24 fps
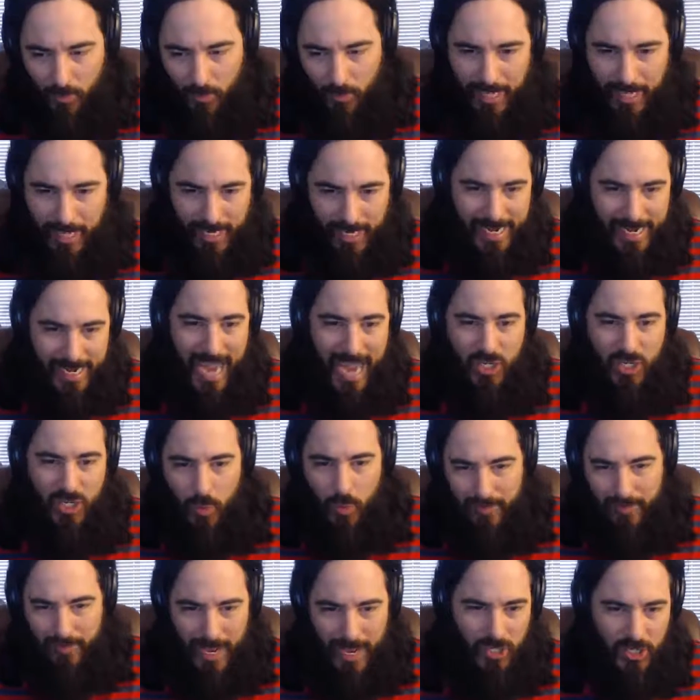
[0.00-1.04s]
a natural way of
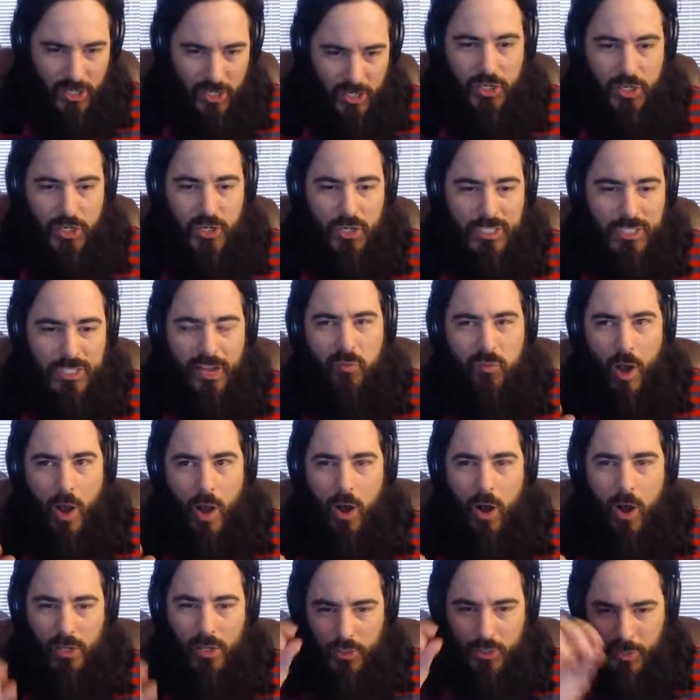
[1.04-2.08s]
kind of introduce yourself while
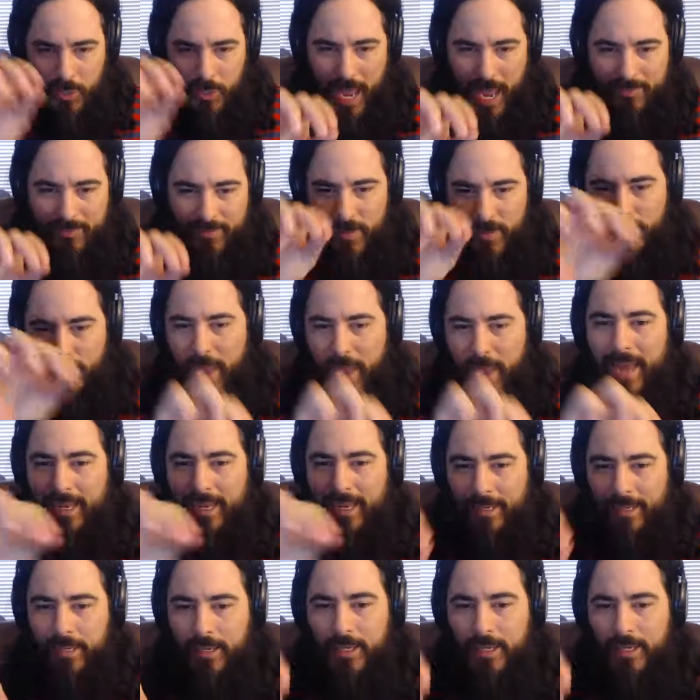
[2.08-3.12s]
also kind of
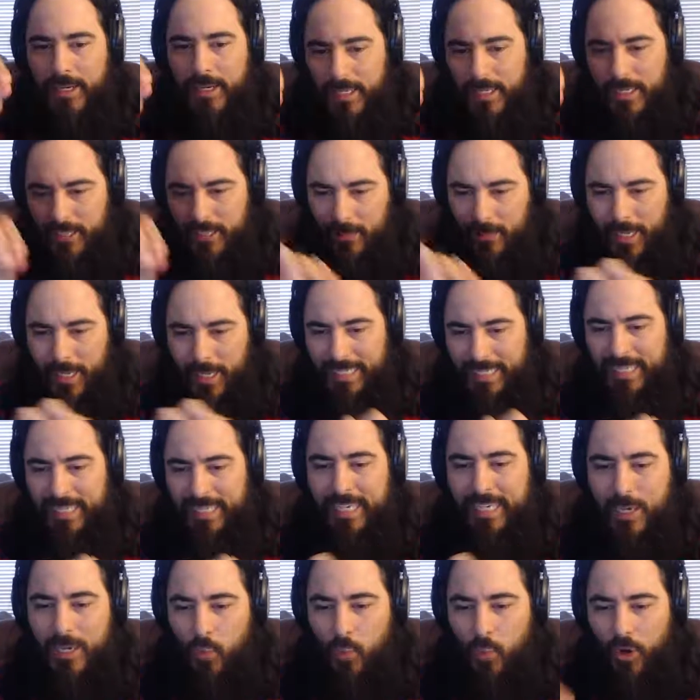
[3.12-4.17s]
embedding some like
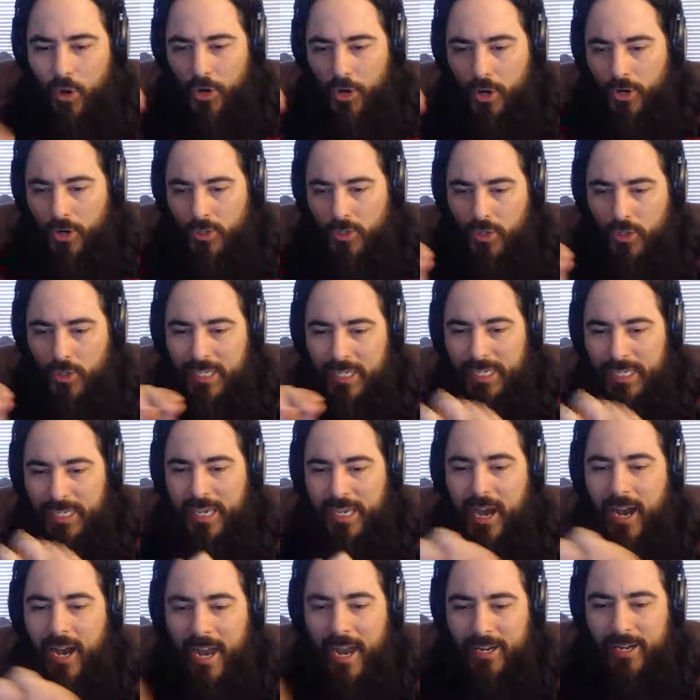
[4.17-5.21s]
keywords or key
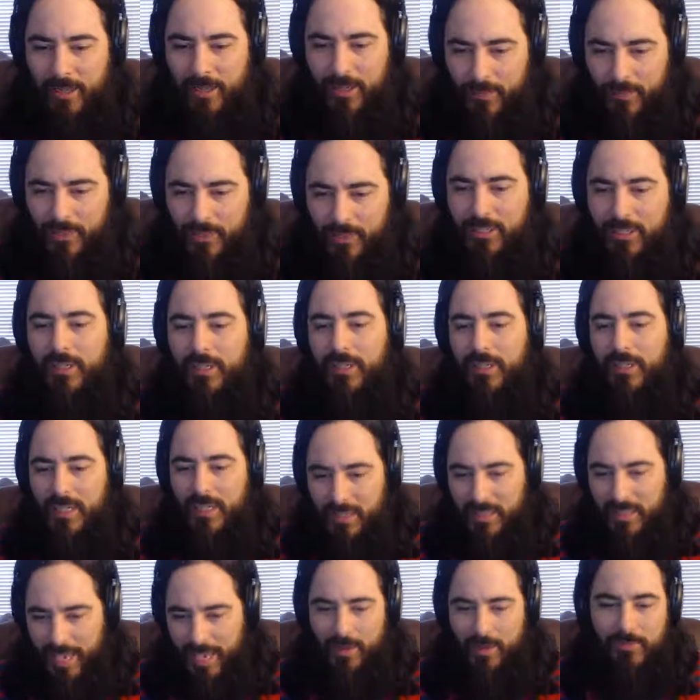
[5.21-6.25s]
items
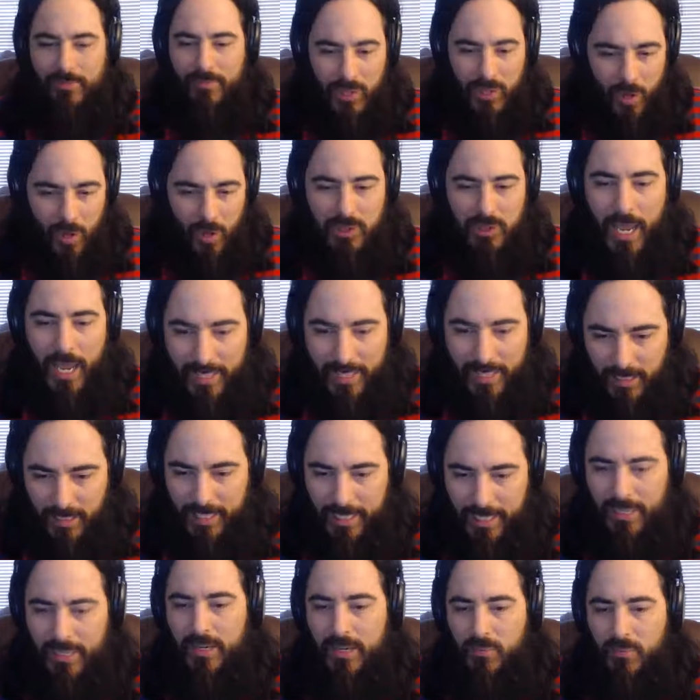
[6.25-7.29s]
that, you know,
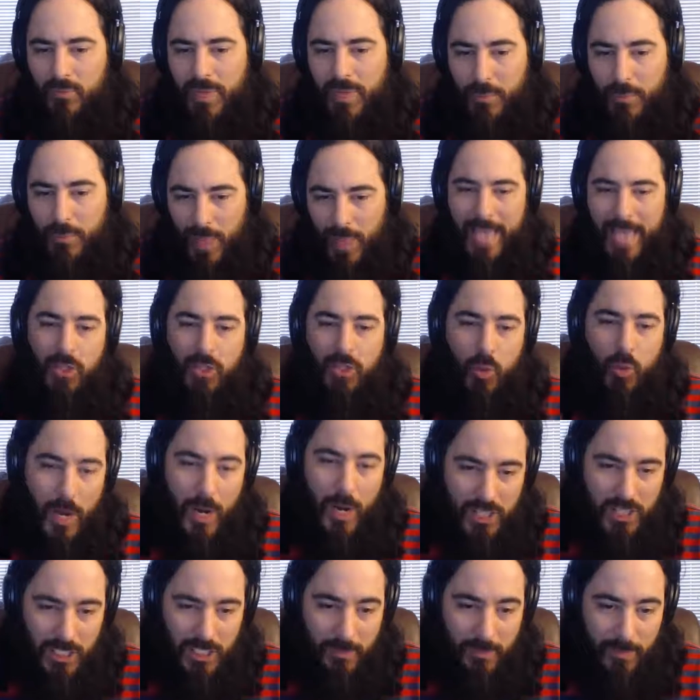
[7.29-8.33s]
likely people ask you
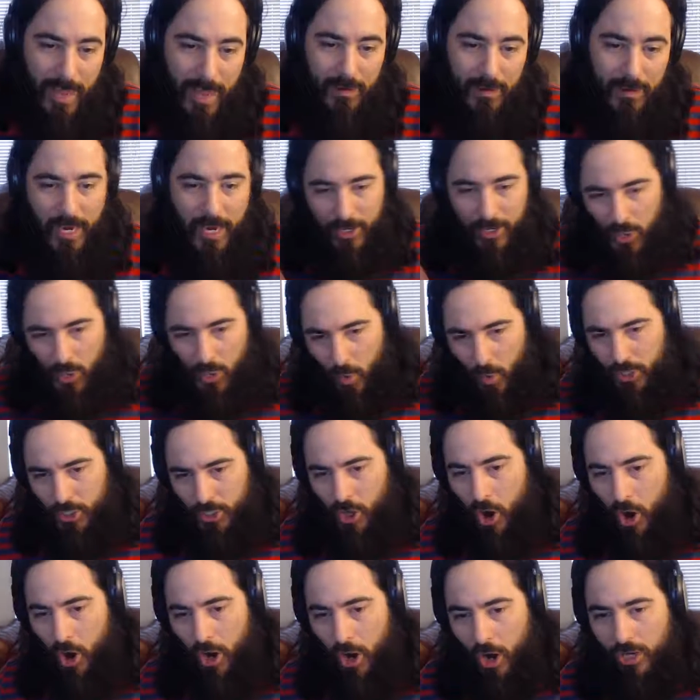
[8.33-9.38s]
questions about, and you can go into your
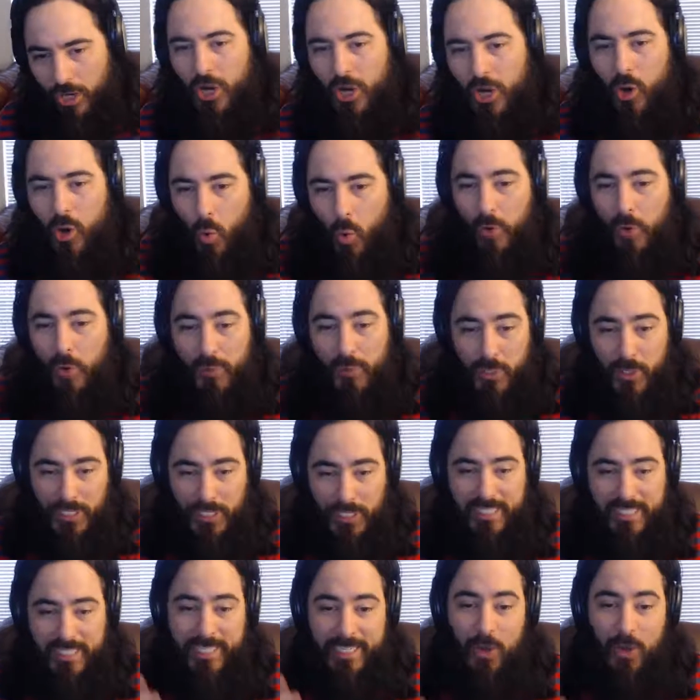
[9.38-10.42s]
arc. Or if you just
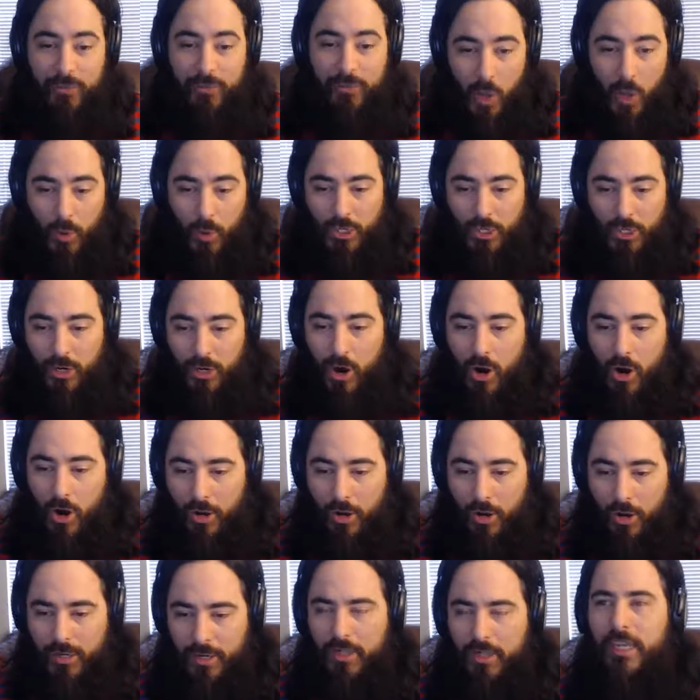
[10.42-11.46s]
go into your
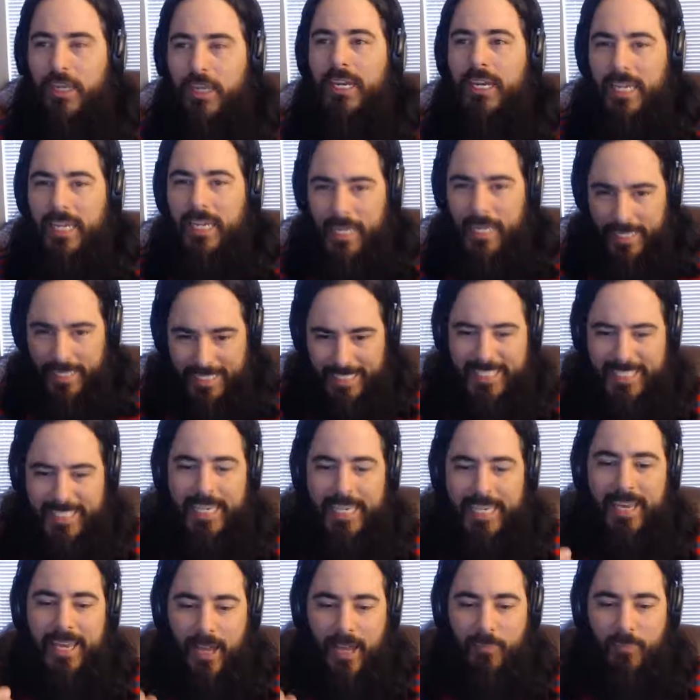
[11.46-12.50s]
arc, it's set
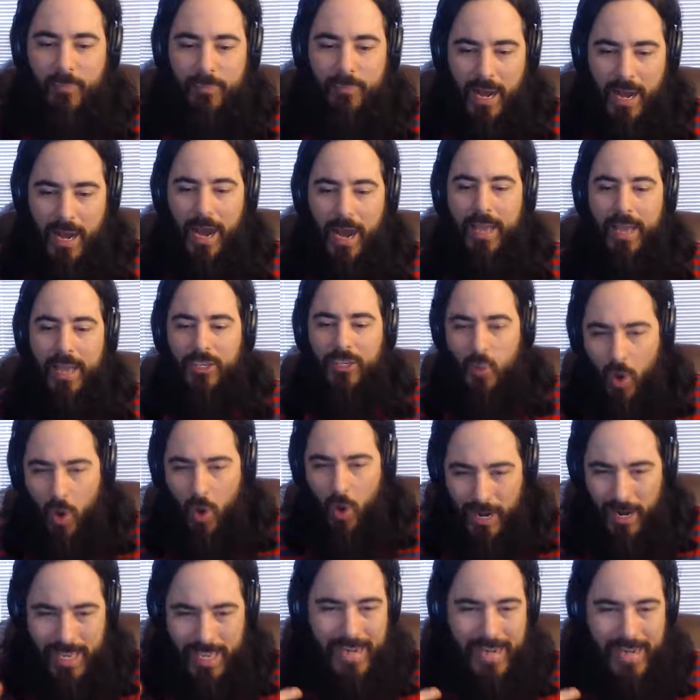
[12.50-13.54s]
up by, you already
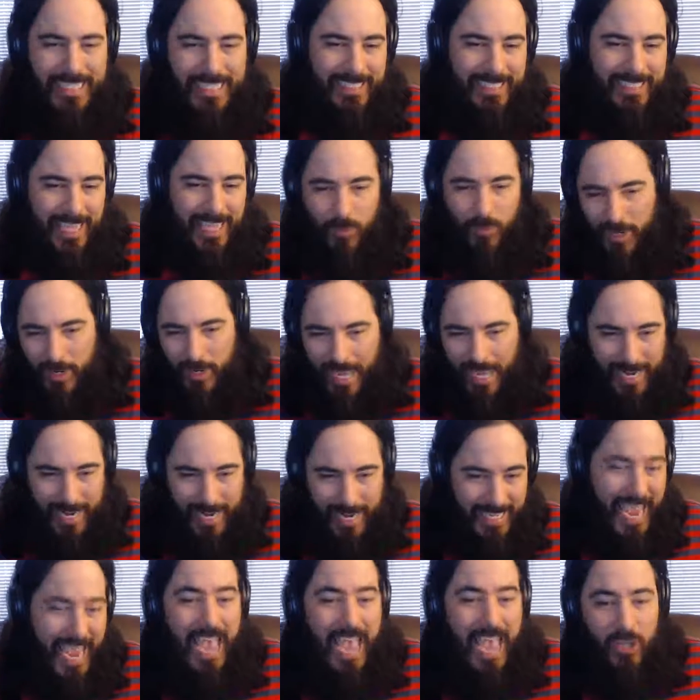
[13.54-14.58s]
kind of said what kind of
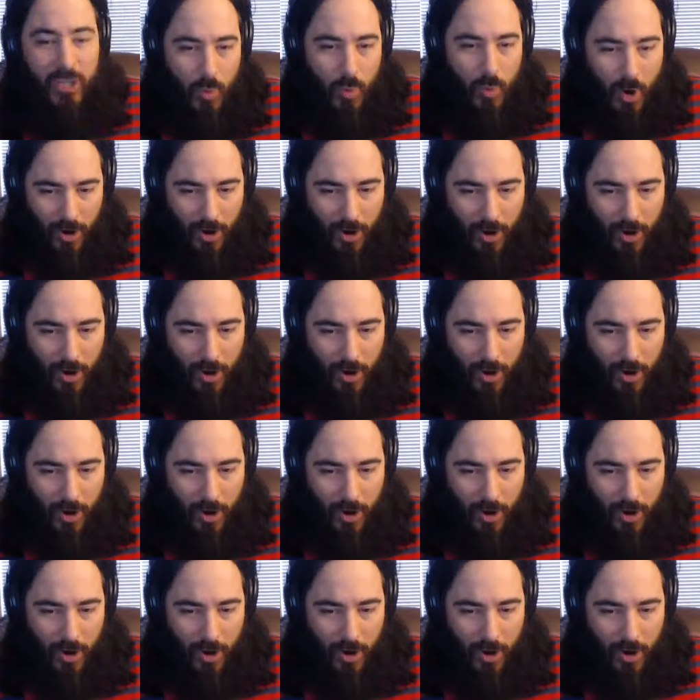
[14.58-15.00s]
cat you are.